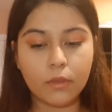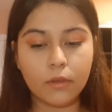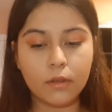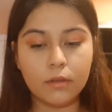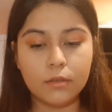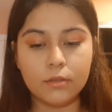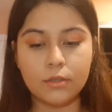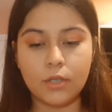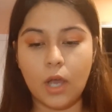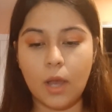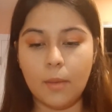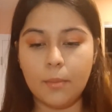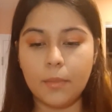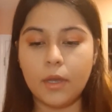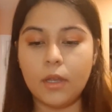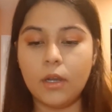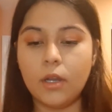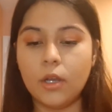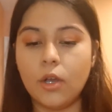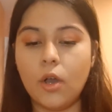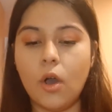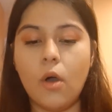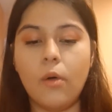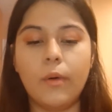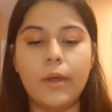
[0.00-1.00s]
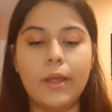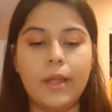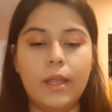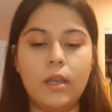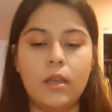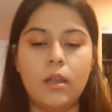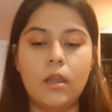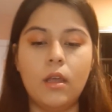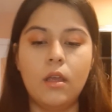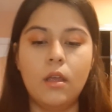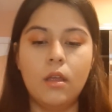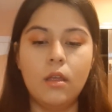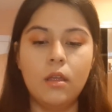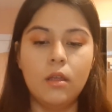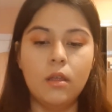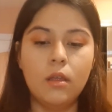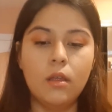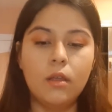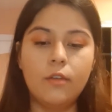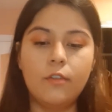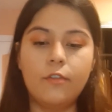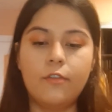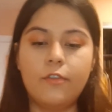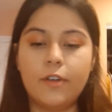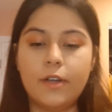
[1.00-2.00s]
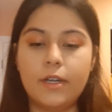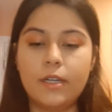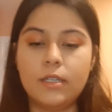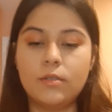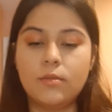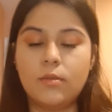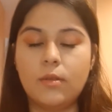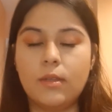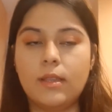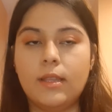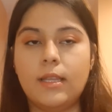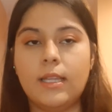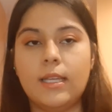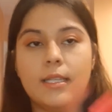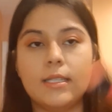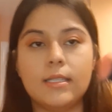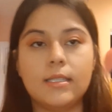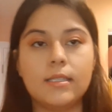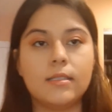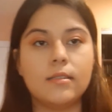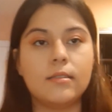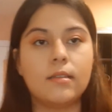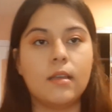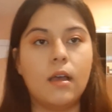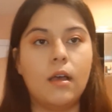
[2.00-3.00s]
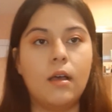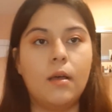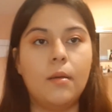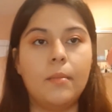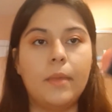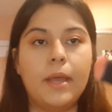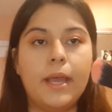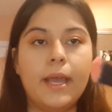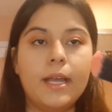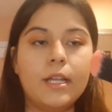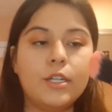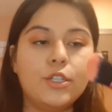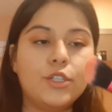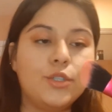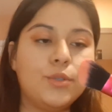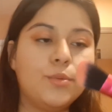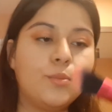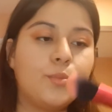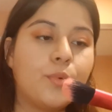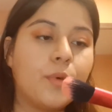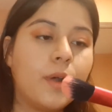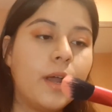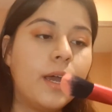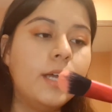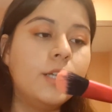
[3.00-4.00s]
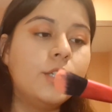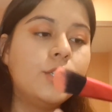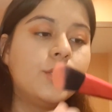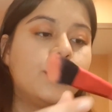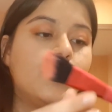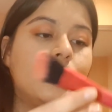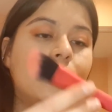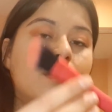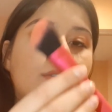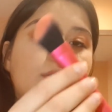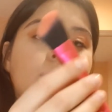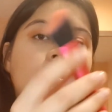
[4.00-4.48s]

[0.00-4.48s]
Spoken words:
So I'm gonna go in first with this edged brush,